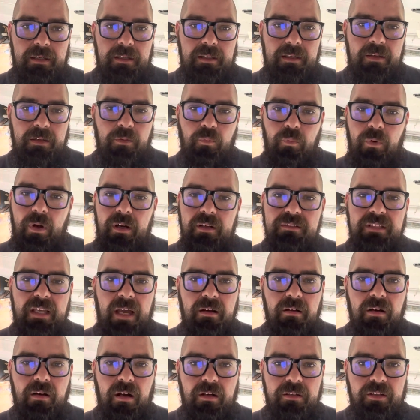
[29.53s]
it wears
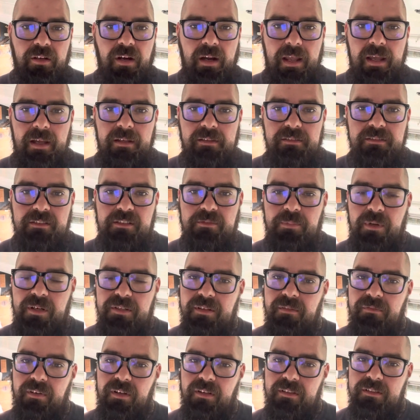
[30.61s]
out on your hands,
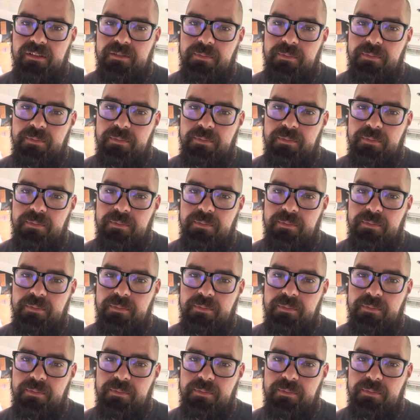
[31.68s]
especially if you're going to